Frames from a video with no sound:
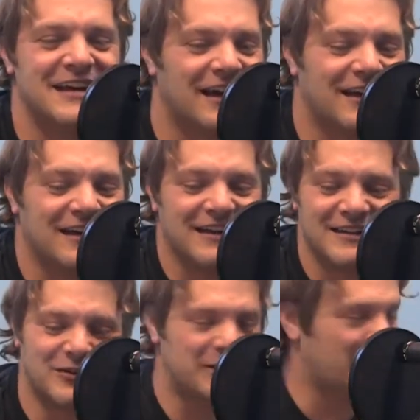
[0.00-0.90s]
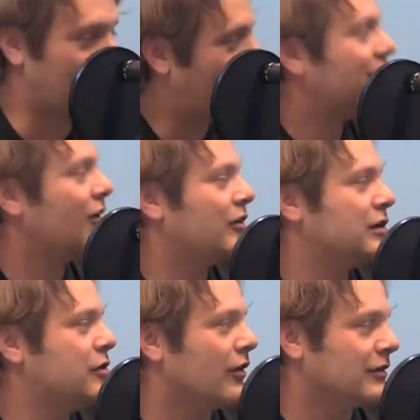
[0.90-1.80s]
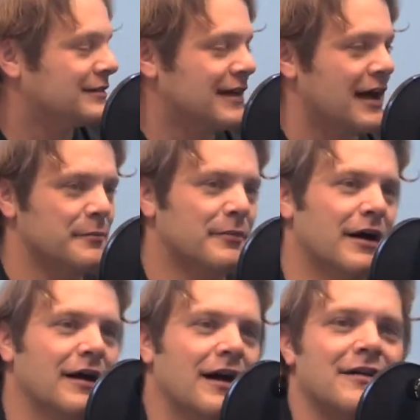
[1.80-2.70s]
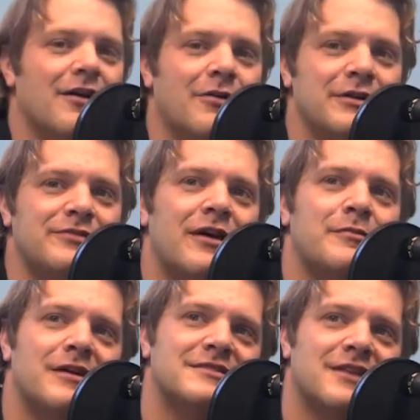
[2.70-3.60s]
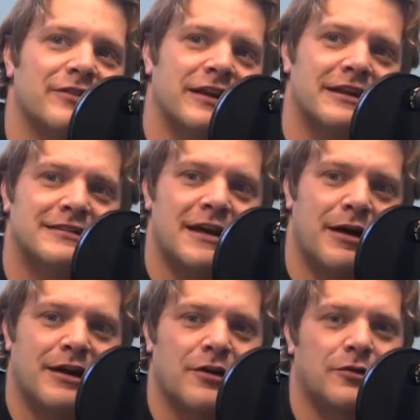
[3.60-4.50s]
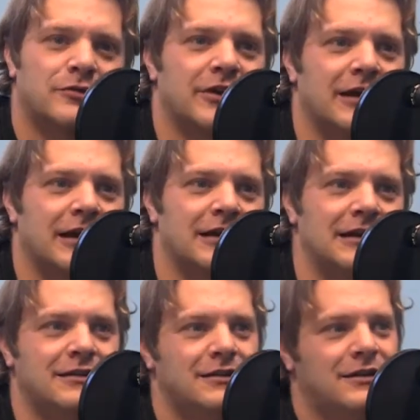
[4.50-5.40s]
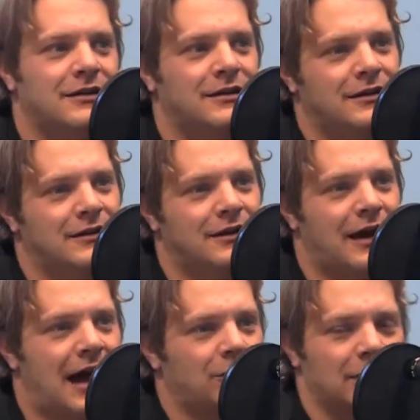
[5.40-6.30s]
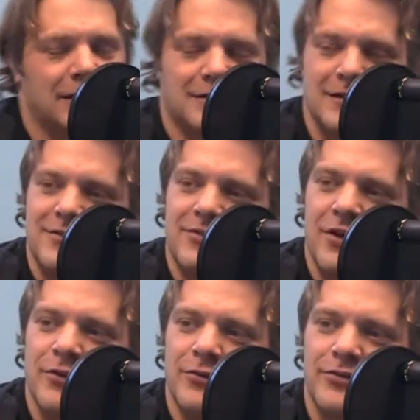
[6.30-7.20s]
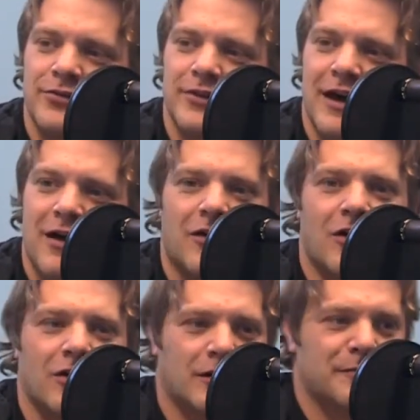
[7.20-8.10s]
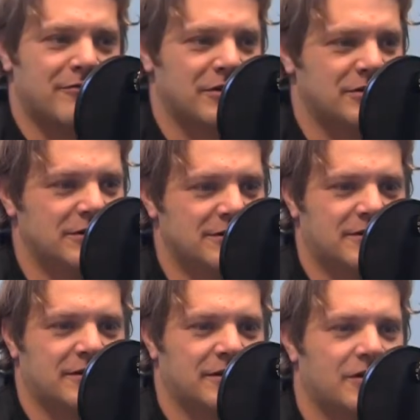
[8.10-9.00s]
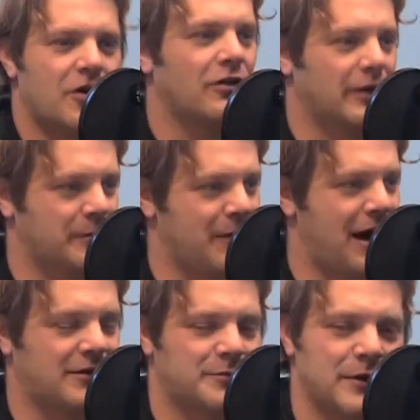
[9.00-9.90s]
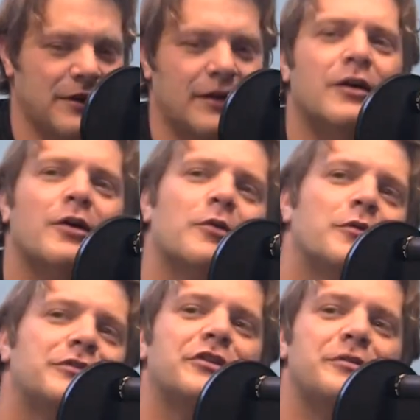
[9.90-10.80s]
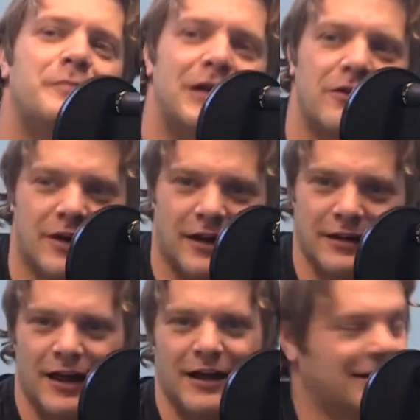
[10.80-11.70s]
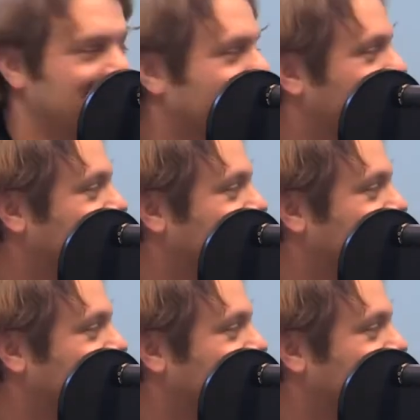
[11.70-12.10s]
Yeah, don't get me wrong. I call you all the time, but I always find myself anytime I go to any outlet that sells alcoholic beverages calling Max, being like, "What's a good beer that I'd like?"